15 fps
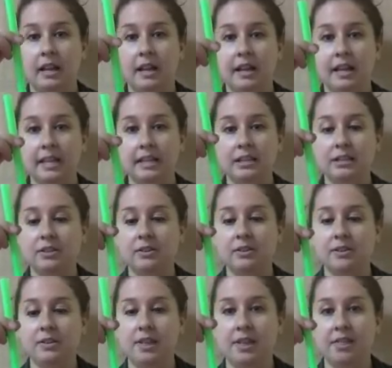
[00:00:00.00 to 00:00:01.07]

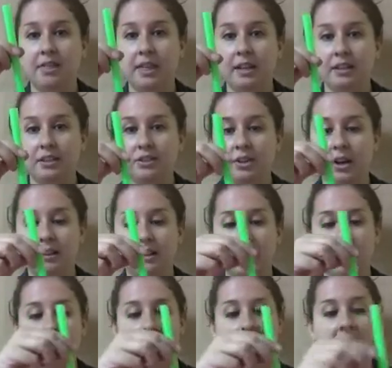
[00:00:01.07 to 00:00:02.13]
into the thick straw like
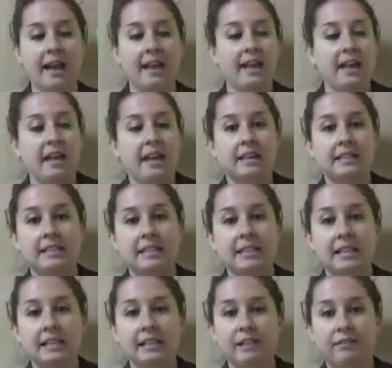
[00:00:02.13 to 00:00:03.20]
that
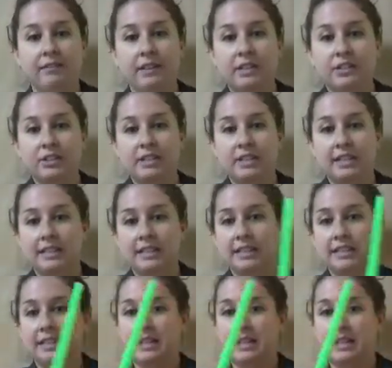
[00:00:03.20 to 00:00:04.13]
until it reaches